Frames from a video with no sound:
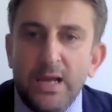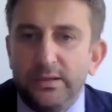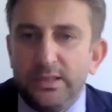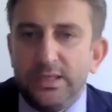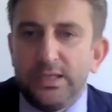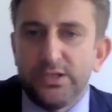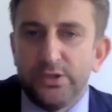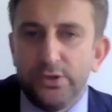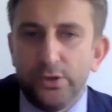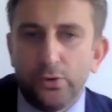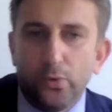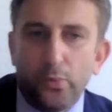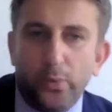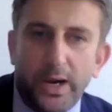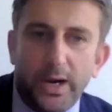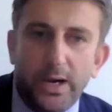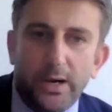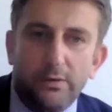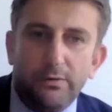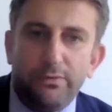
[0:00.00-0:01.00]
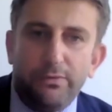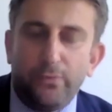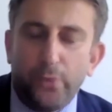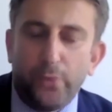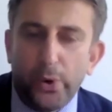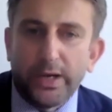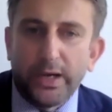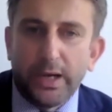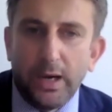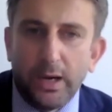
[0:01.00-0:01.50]
This new way of
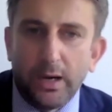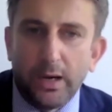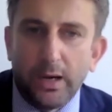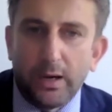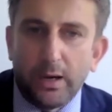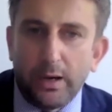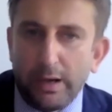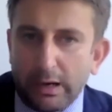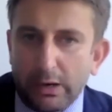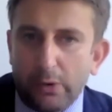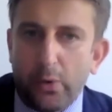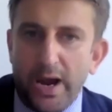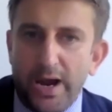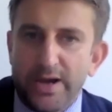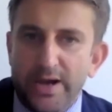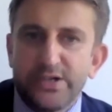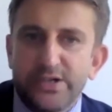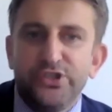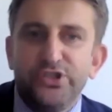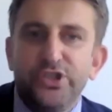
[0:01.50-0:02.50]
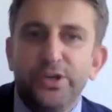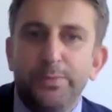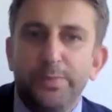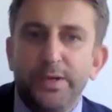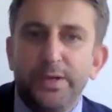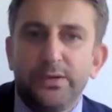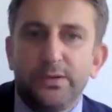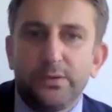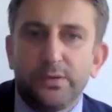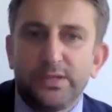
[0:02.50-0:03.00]
working requires
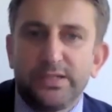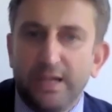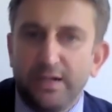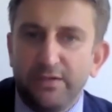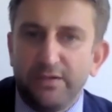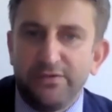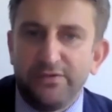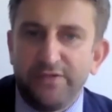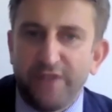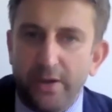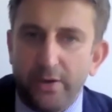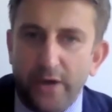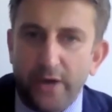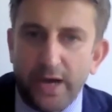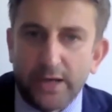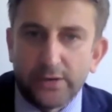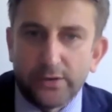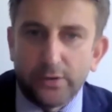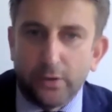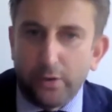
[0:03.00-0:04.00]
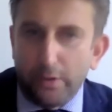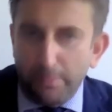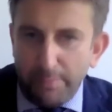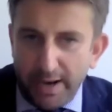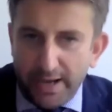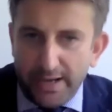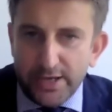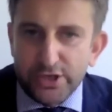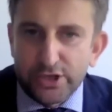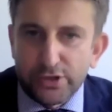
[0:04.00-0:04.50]
GP to self-direct or
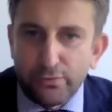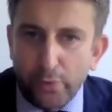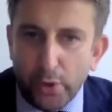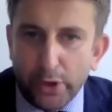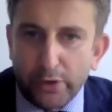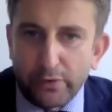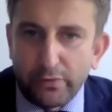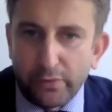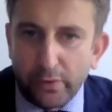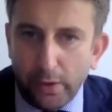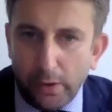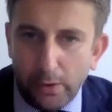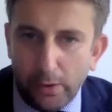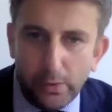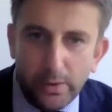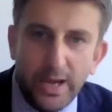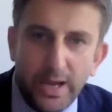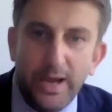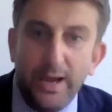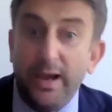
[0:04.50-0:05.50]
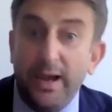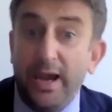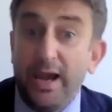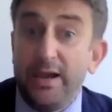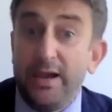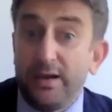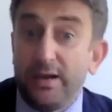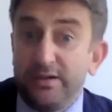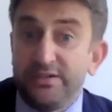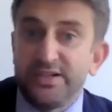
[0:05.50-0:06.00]
manage workflow
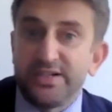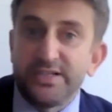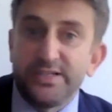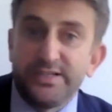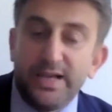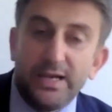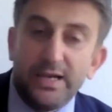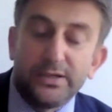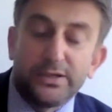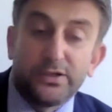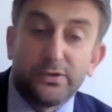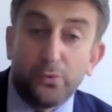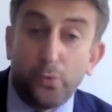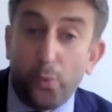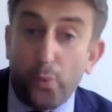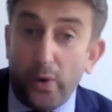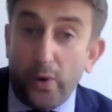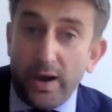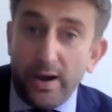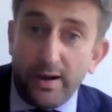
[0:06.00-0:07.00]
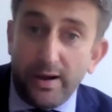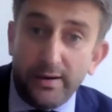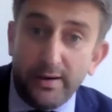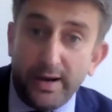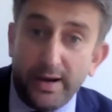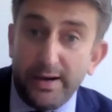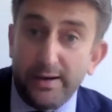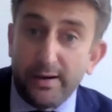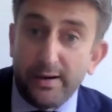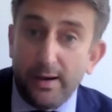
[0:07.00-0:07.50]
and understand where
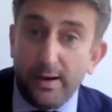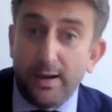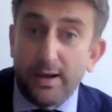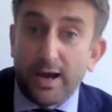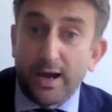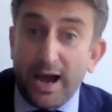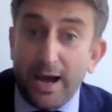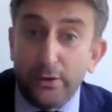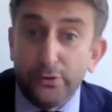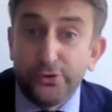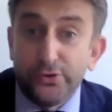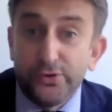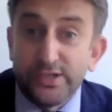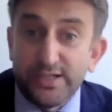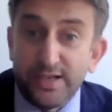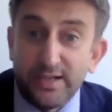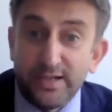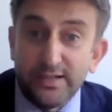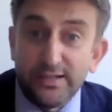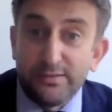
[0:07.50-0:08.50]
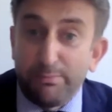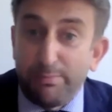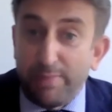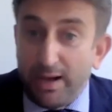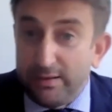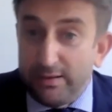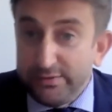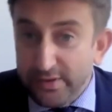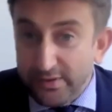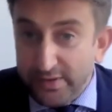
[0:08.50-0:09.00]
and how to set
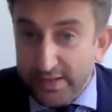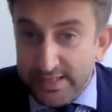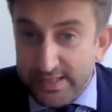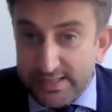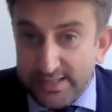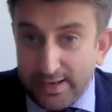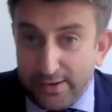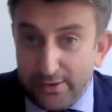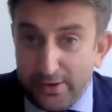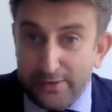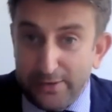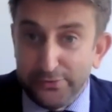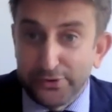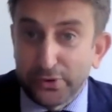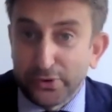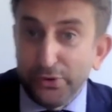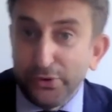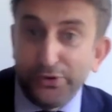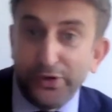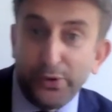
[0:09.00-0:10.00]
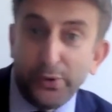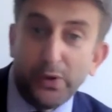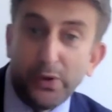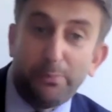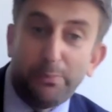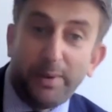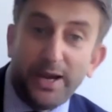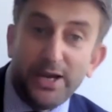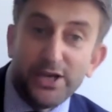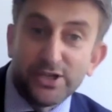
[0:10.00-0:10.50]
boundaries around continual
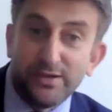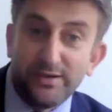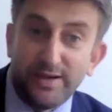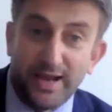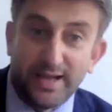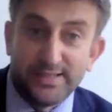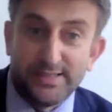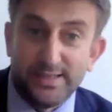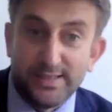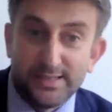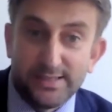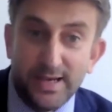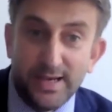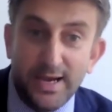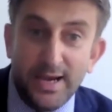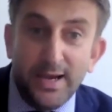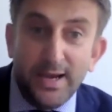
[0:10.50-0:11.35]
patient access.